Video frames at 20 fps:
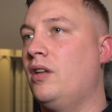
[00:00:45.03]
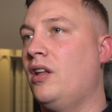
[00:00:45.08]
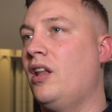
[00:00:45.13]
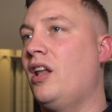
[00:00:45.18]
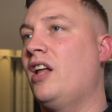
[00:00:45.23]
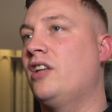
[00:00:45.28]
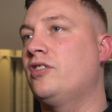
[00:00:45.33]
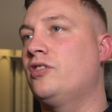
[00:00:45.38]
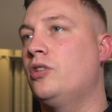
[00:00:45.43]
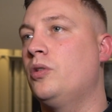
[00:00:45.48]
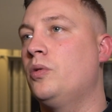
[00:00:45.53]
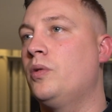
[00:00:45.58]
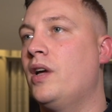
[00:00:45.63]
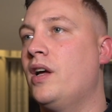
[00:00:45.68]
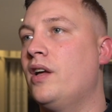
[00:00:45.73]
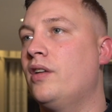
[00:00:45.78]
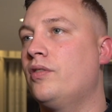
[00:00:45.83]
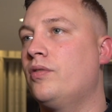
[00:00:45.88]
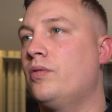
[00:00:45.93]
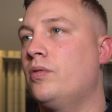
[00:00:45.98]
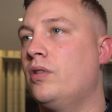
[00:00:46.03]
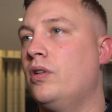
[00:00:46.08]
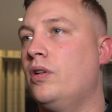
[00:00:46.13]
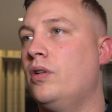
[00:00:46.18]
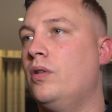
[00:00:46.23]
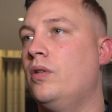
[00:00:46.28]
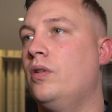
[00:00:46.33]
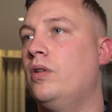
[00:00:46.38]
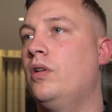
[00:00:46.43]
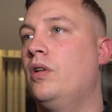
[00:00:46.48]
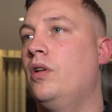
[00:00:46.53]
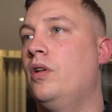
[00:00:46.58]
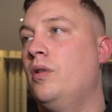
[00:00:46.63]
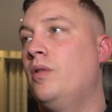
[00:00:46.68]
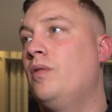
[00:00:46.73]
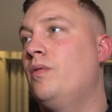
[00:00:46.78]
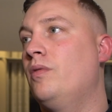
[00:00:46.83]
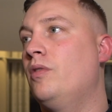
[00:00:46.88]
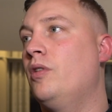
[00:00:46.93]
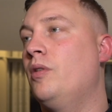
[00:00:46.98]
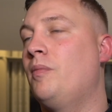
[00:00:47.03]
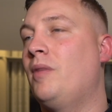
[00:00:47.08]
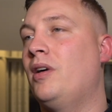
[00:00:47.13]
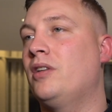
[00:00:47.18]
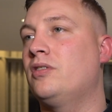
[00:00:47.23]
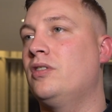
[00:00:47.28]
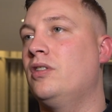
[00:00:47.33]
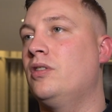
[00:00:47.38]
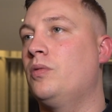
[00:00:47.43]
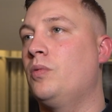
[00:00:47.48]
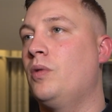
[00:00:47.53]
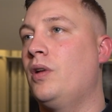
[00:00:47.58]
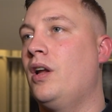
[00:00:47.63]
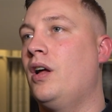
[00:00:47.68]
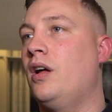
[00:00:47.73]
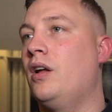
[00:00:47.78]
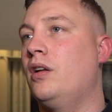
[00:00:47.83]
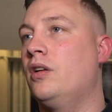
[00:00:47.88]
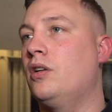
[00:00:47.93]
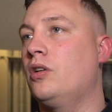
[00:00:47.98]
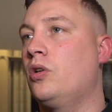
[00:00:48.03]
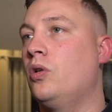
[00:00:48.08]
last two years with the Masters winner